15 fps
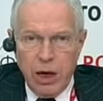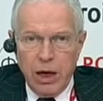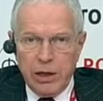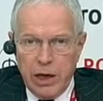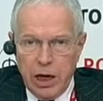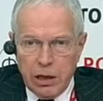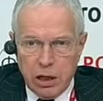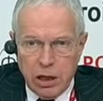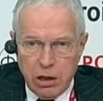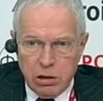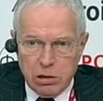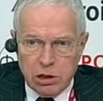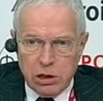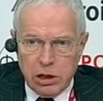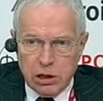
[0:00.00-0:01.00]
and the other
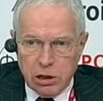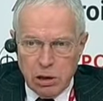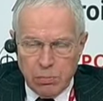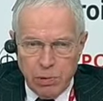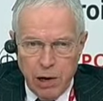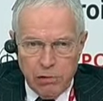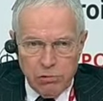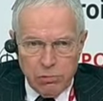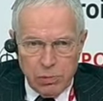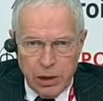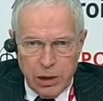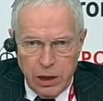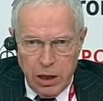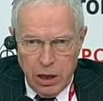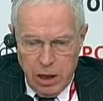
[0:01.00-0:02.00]
currencies are
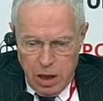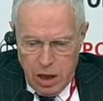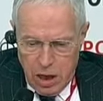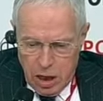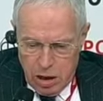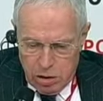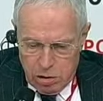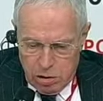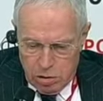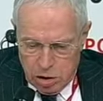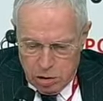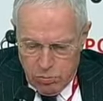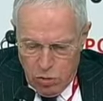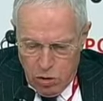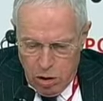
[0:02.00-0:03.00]
probably too
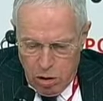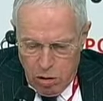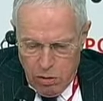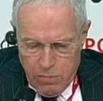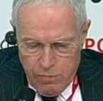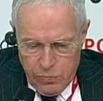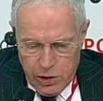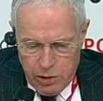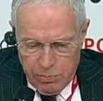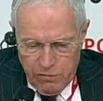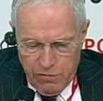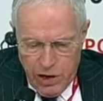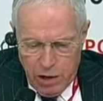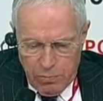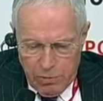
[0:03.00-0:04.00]
small to
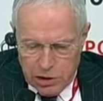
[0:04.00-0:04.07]
provide